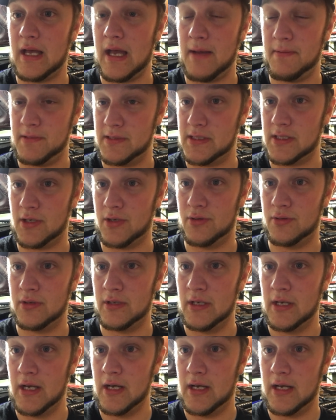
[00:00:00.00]

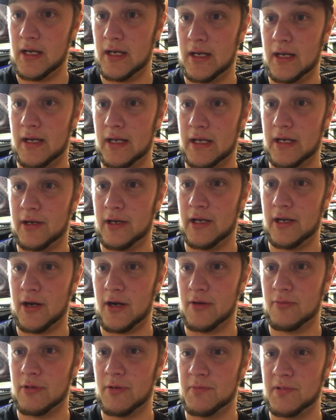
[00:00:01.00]
episode here at
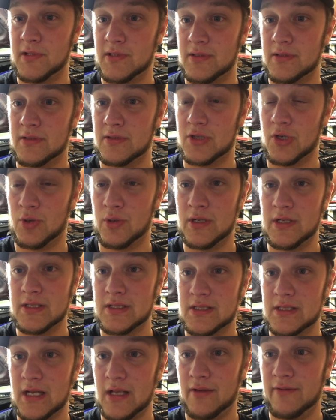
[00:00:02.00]
Arm Rippin'
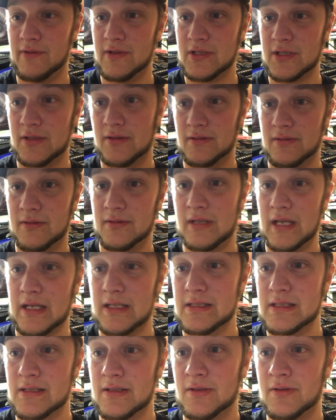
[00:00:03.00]
Toys Television.
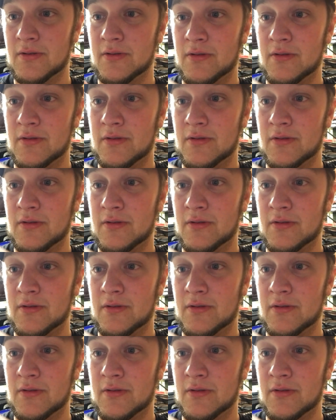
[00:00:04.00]
Thanks.